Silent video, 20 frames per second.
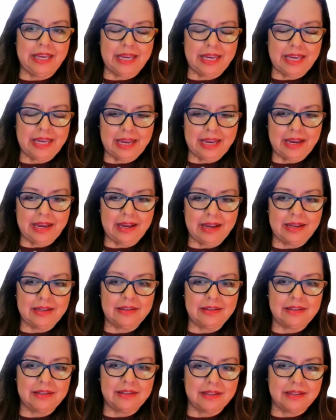
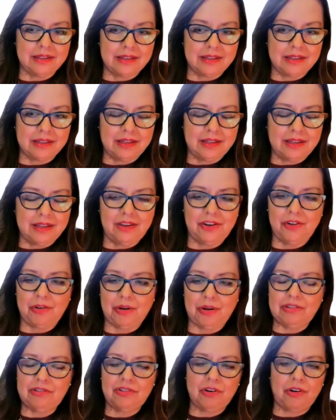And,
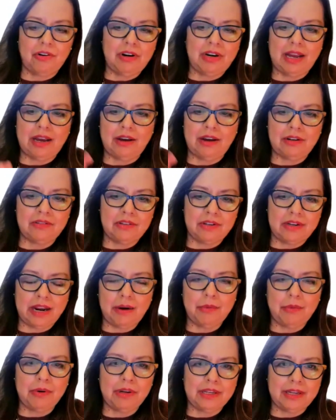I started out as an
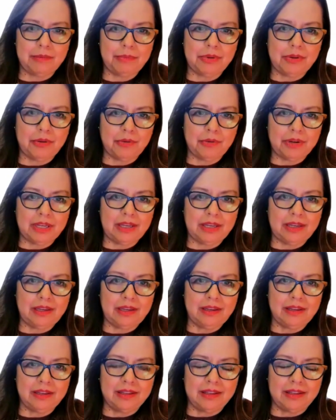hourly employee,